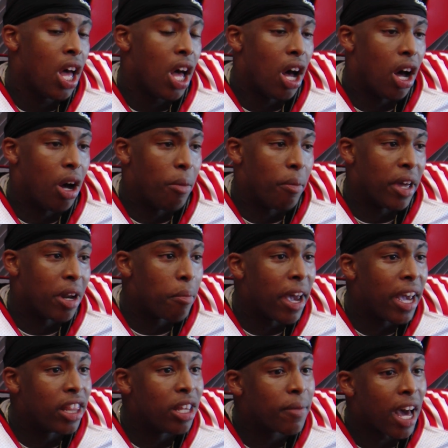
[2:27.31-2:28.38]
Um, and it
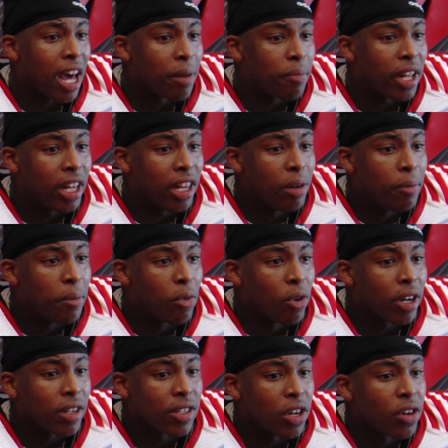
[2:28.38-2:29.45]
made them kind of play a little bit more
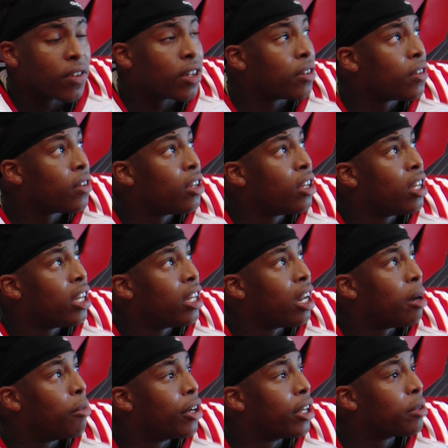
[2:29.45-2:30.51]
conservative,
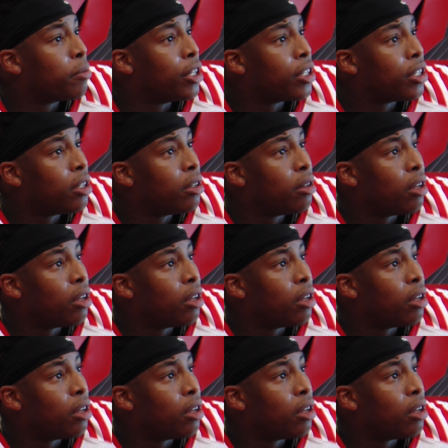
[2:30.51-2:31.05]
not bring as much.